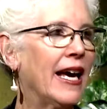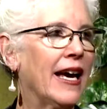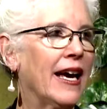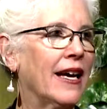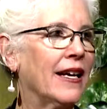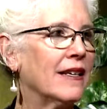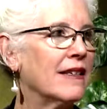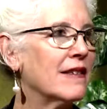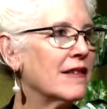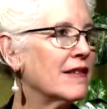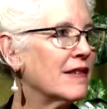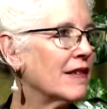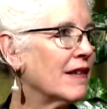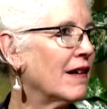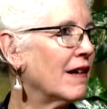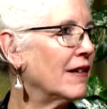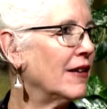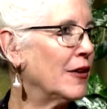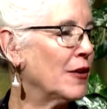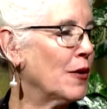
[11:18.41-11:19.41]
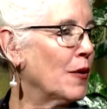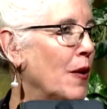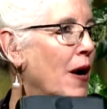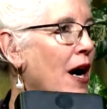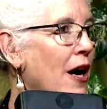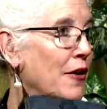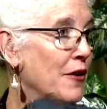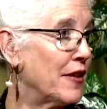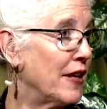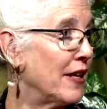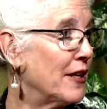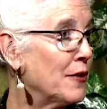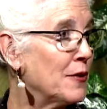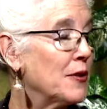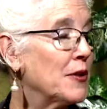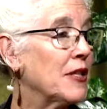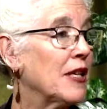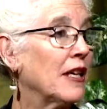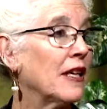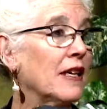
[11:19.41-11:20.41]
and, you know, are they
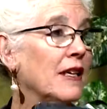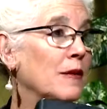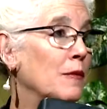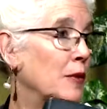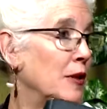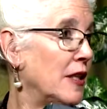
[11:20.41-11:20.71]
using it?